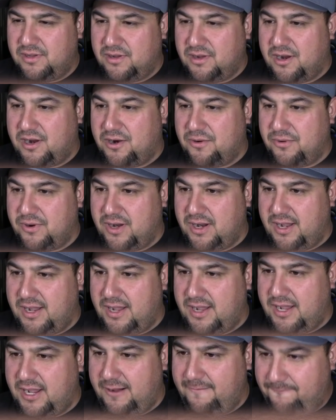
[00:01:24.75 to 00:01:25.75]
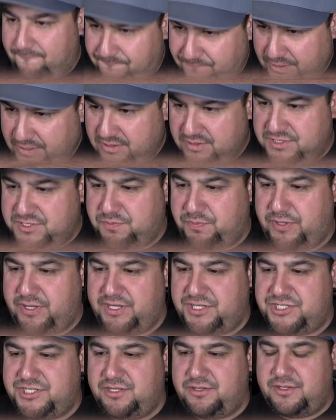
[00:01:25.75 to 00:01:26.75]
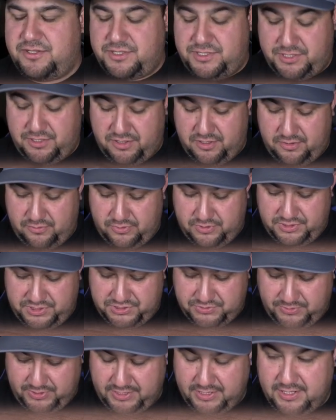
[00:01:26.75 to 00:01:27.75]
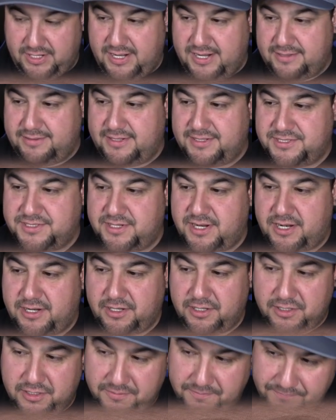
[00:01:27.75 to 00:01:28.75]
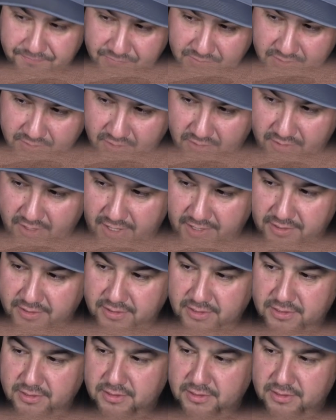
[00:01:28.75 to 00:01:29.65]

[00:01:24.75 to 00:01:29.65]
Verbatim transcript: All right, first pitch in the dirt we're swinging at. That's not good. All right.